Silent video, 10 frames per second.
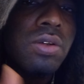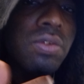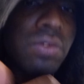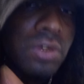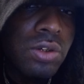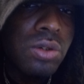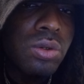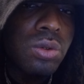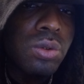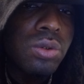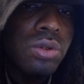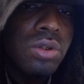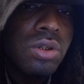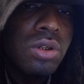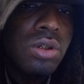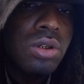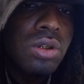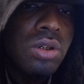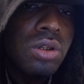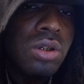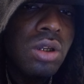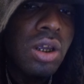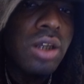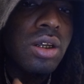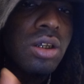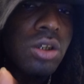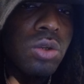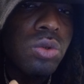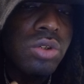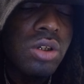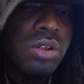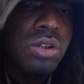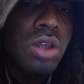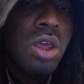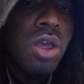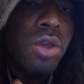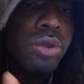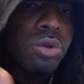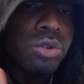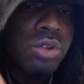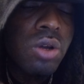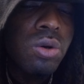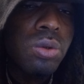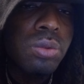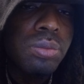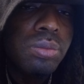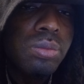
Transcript: a vehicle and it uses your soul